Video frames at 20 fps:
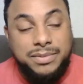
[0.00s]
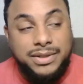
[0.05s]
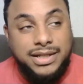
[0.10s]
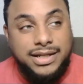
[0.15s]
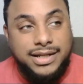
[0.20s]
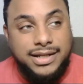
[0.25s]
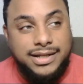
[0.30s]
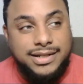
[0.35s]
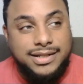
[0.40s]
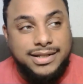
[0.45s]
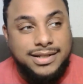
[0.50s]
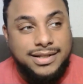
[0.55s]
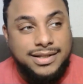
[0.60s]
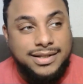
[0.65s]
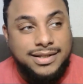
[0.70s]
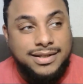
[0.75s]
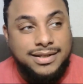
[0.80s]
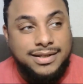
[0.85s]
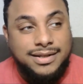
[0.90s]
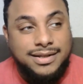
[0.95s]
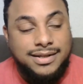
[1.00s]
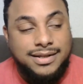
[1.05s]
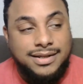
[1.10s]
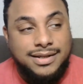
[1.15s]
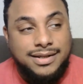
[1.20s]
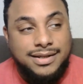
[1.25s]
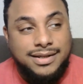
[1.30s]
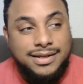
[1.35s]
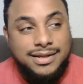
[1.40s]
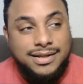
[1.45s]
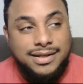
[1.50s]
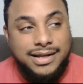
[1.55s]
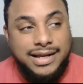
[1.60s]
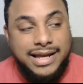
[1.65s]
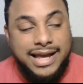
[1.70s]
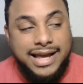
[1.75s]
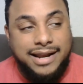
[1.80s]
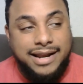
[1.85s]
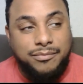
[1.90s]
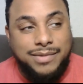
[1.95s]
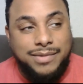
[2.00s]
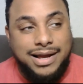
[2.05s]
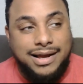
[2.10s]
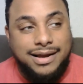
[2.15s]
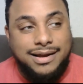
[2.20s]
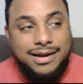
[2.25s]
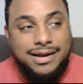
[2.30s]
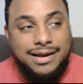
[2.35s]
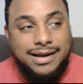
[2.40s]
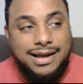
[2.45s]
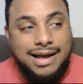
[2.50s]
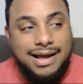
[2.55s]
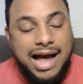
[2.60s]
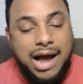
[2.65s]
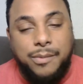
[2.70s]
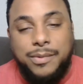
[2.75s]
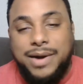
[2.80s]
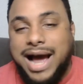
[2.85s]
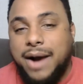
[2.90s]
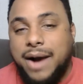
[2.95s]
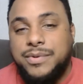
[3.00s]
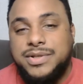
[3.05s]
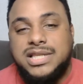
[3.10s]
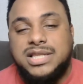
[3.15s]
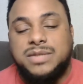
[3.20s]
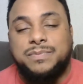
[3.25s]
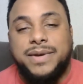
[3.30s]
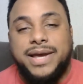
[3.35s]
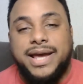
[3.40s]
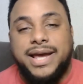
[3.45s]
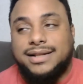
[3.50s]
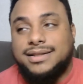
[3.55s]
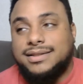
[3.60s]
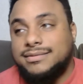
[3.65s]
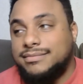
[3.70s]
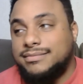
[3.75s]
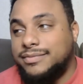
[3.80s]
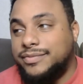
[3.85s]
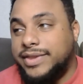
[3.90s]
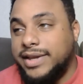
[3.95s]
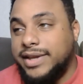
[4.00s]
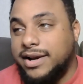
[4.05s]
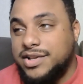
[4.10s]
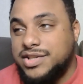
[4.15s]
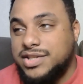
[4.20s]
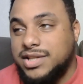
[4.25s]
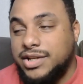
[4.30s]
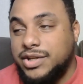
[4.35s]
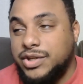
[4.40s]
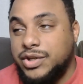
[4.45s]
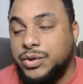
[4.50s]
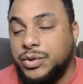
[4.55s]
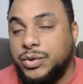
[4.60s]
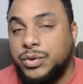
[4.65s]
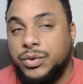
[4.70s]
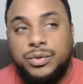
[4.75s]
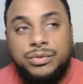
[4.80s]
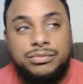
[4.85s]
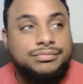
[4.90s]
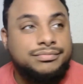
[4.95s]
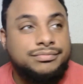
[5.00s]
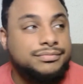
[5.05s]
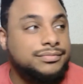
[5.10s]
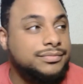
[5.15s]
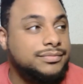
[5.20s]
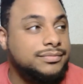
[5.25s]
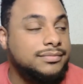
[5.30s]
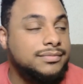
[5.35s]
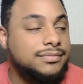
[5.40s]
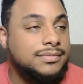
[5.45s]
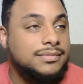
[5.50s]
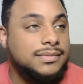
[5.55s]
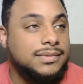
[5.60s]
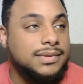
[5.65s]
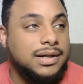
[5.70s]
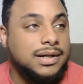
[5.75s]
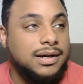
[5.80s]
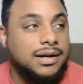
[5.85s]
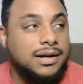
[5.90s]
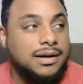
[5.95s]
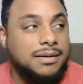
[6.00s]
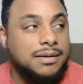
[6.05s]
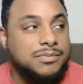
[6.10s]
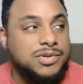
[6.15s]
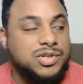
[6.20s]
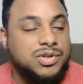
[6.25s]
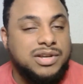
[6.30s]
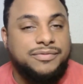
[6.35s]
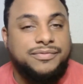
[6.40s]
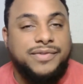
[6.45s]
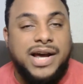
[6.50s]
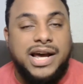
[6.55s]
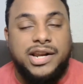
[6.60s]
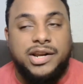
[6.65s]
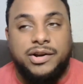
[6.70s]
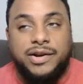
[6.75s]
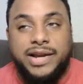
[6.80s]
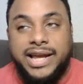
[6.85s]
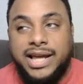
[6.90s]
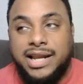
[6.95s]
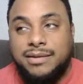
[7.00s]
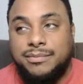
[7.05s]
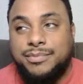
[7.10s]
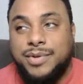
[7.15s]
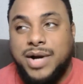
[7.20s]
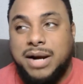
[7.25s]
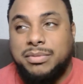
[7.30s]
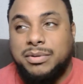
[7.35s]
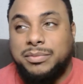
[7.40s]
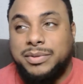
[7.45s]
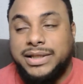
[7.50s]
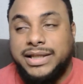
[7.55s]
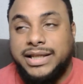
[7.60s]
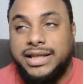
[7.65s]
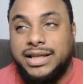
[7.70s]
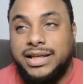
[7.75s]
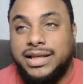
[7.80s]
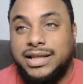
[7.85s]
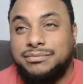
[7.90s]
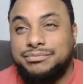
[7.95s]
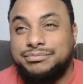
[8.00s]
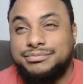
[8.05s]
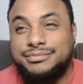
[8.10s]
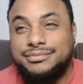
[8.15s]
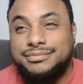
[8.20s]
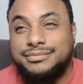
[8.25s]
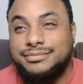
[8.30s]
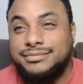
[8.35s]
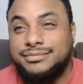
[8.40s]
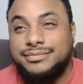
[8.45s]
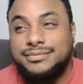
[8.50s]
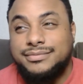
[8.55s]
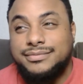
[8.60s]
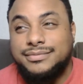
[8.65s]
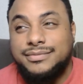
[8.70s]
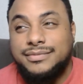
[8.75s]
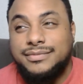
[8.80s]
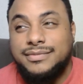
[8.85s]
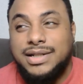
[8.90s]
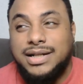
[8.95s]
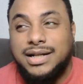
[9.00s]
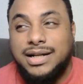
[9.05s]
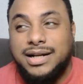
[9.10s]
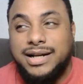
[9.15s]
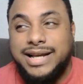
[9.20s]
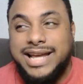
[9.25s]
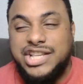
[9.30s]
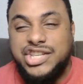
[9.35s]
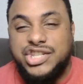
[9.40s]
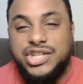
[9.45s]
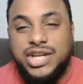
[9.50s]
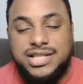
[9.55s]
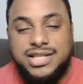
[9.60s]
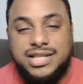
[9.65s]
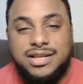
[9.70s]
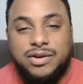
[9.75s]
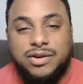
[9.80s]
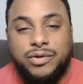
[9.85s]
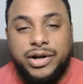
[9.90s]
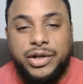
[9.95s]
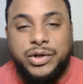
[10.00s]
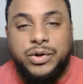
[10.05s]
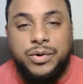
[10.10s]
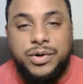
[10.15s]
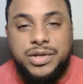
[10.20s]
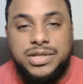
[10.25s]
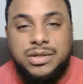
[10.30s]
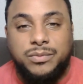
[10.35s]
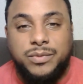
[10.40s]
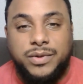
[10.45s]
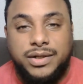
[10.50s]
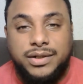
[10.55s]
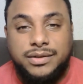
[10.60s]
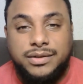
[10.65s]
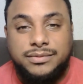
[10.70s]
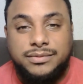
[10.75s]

Blood, and I would suspect there's a new Street Fighter and probably Injustice around the corner somewhere.